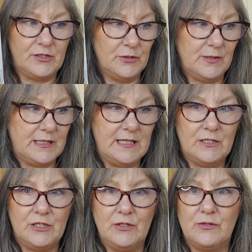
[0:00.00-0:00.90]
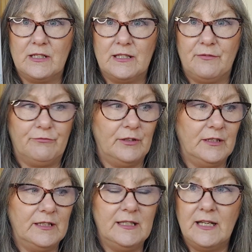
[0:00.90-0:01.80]
Do I need to use a
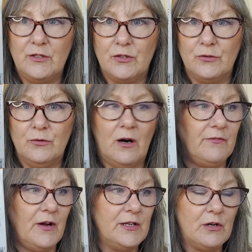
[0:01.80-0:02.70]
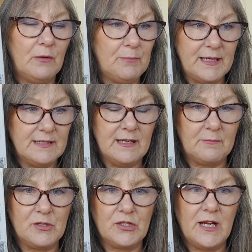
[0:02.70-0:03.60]
different needle? I've only got a basic
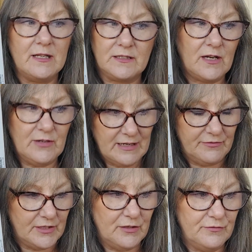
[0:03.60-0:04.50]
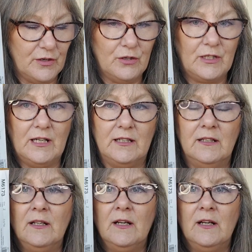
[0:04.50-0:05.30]
machine. I don't have an overlocker.